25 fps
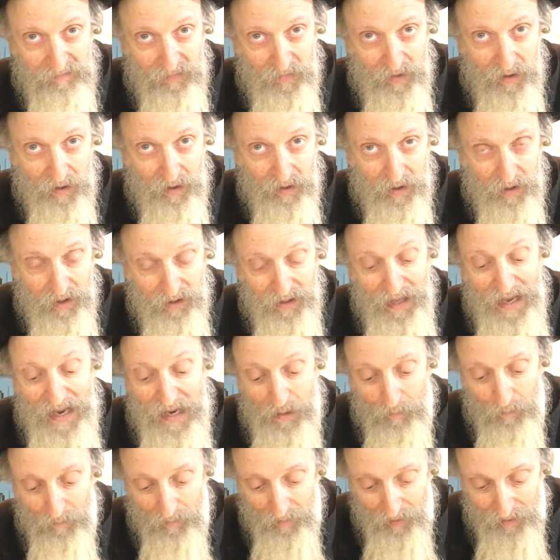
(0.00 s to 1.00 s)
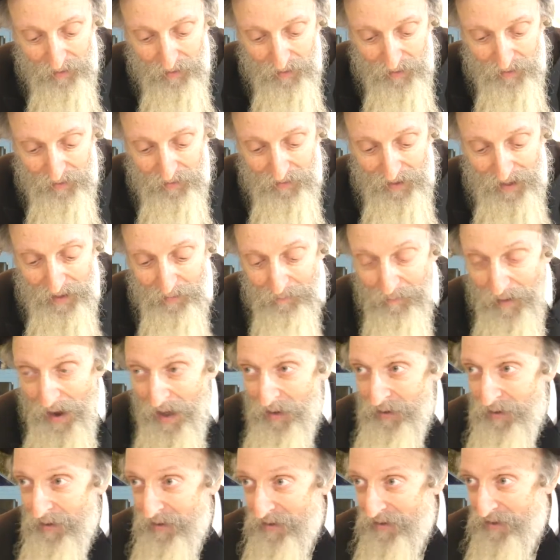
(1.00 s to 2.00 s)
the claim that
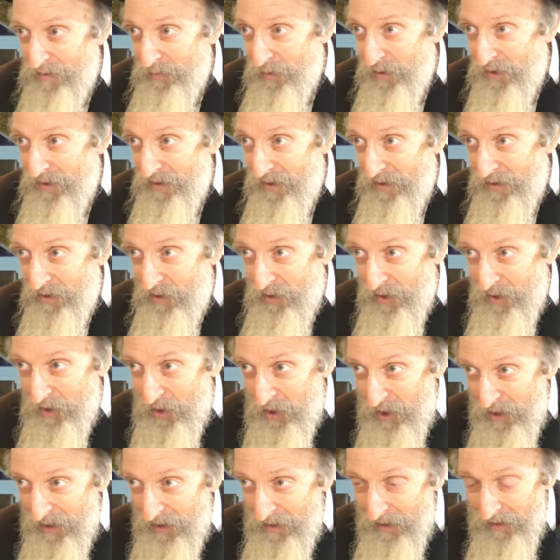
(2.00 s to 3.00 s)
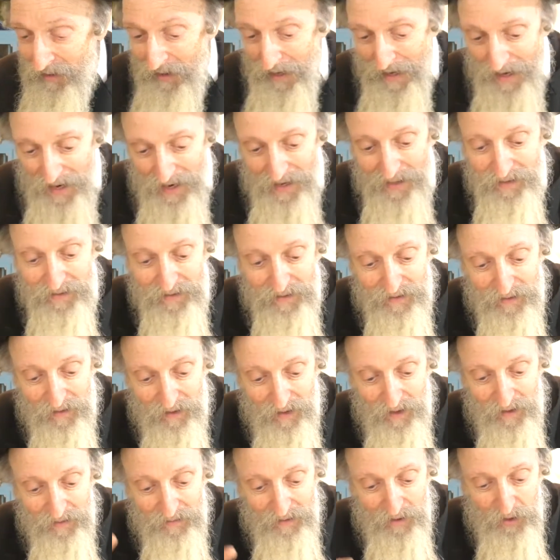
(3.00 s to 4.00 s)
Malchus, which is the Shechina, has
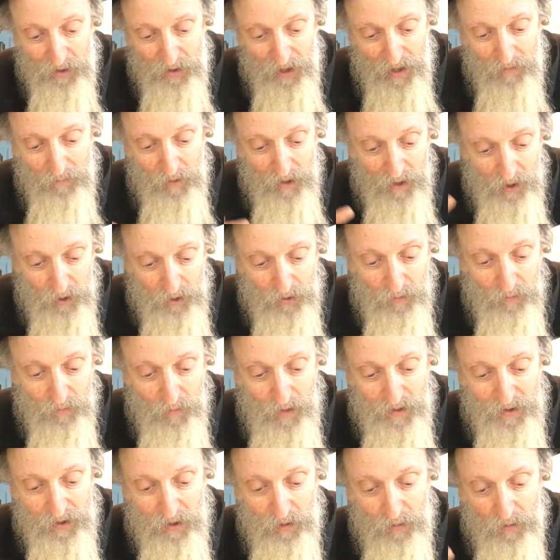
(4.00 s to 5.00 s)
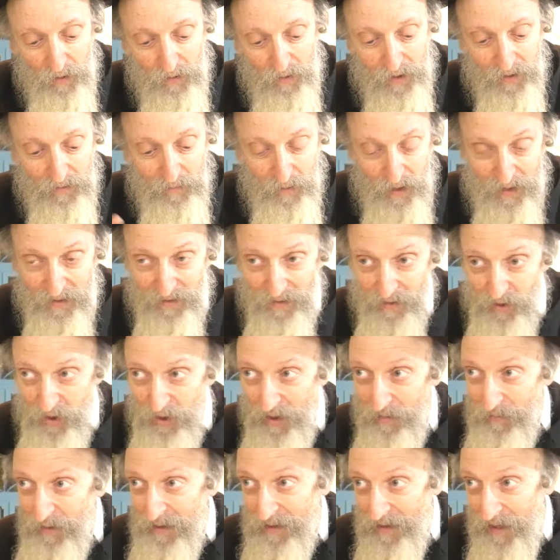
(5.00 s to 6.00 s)
on Hashem, that he should rescue her. That's because
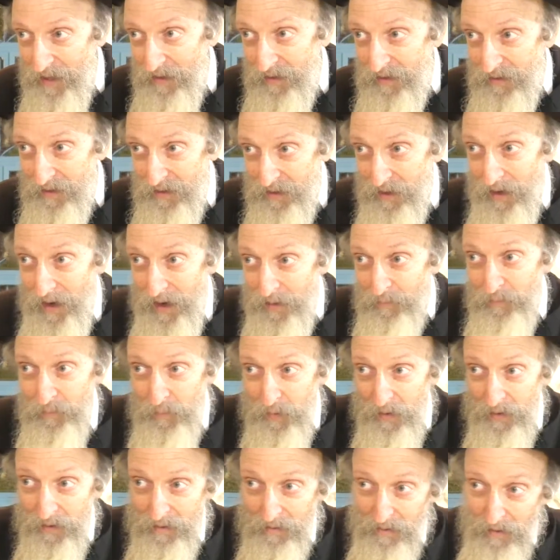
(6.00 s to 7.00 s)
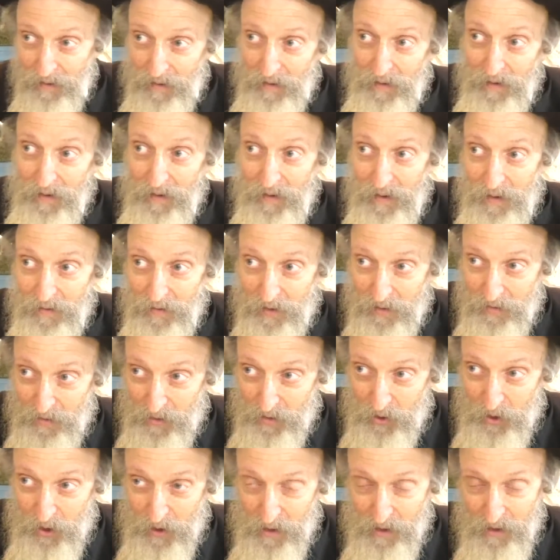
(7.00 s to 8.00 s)
Hashem is like the Zerampin, and
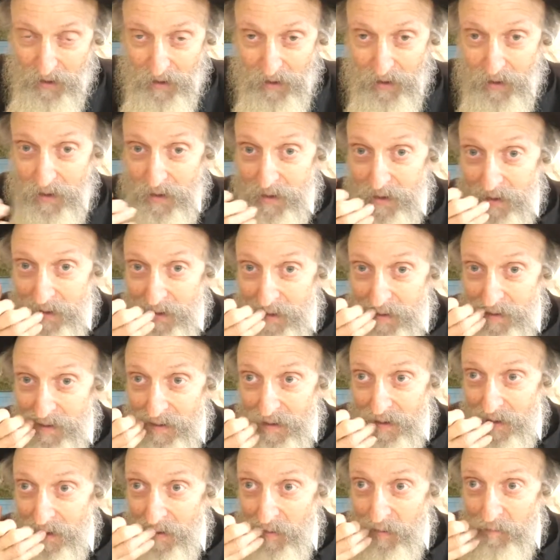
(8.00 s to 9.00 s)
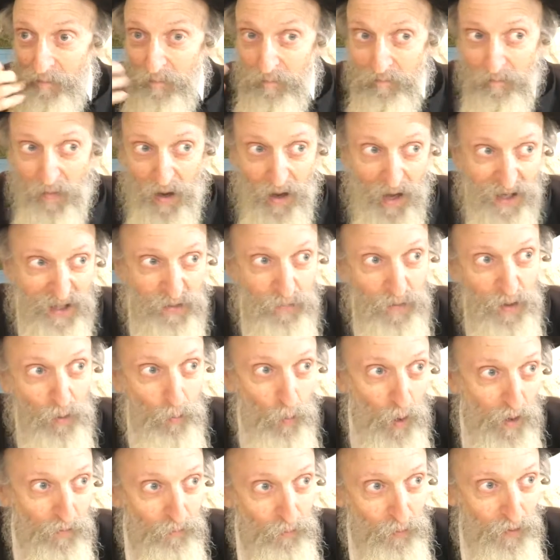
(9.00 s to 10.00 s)
the Shechina is a husband
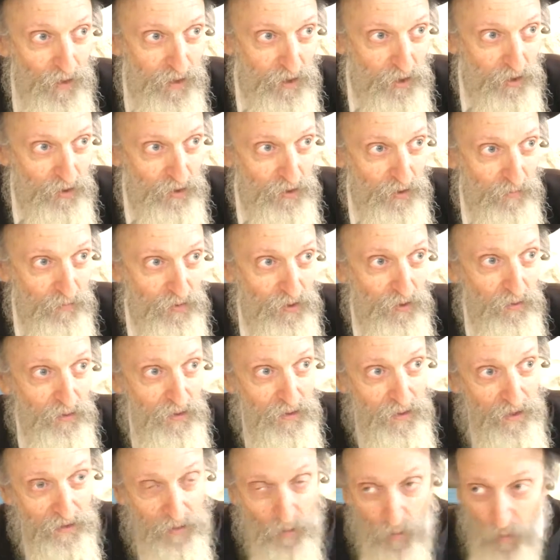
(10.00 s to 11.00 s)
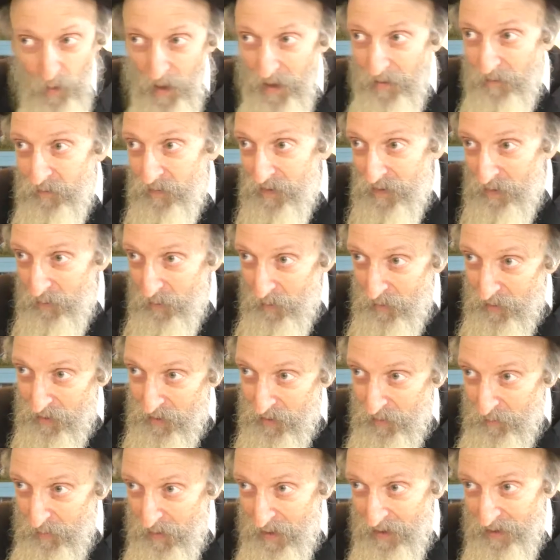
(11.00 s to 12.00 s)
and wife relationship. So it's like the wife is
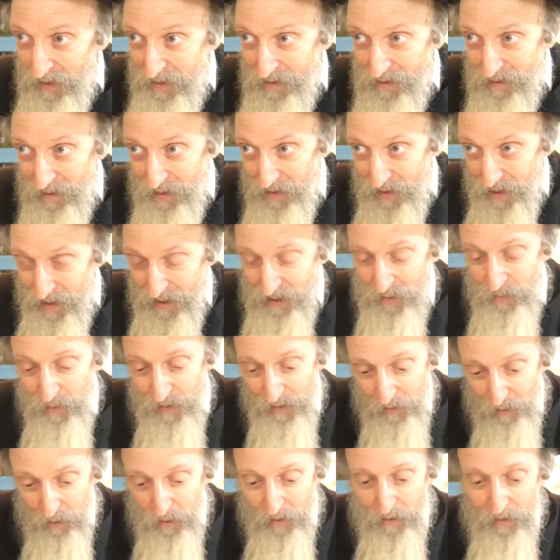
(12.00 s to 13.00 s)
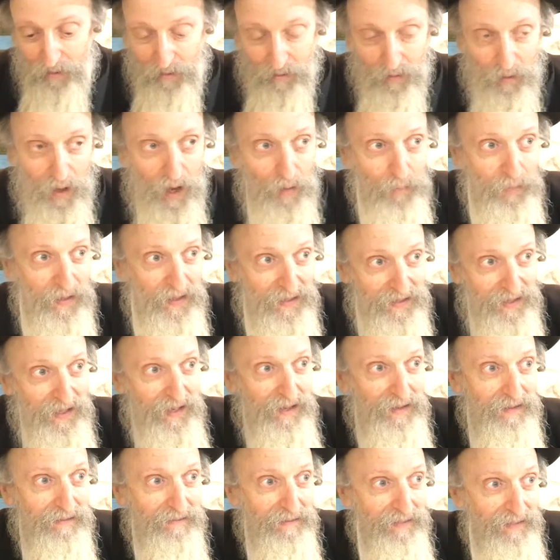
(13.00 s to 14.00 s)
appealing to the husband. Look, al pi
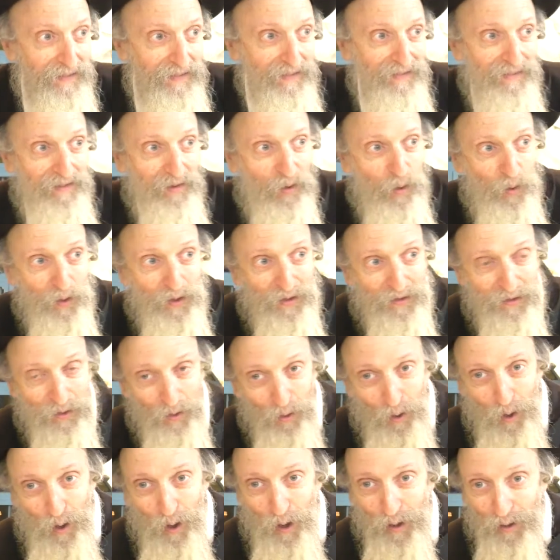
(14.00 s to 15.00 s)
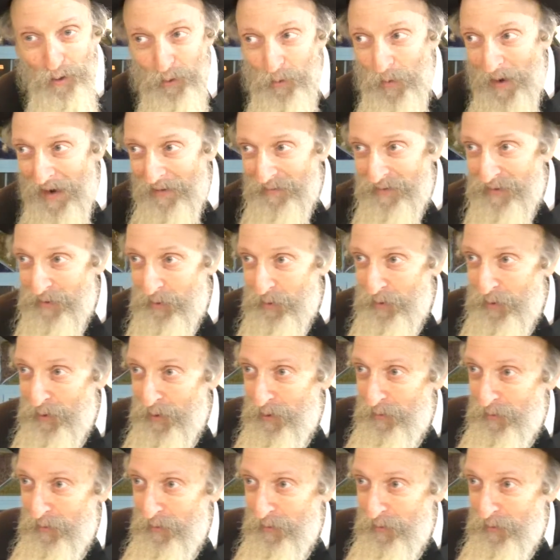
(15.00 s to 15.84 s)
din, according to law, you have to